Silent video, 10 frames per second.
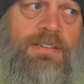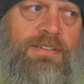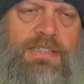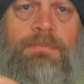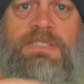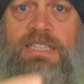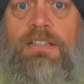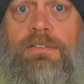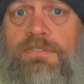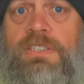
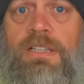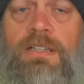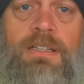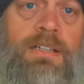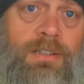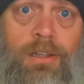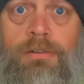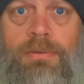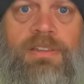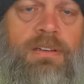themselves,
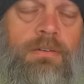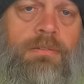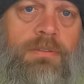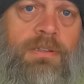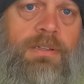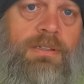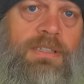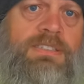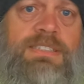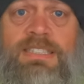along with, you know,
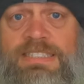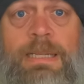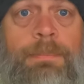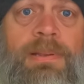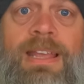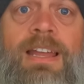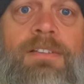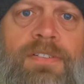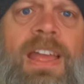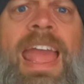this is a separate kind
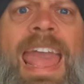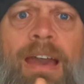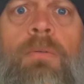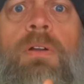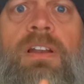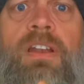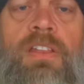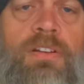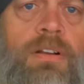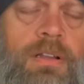of at one
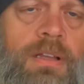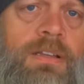another,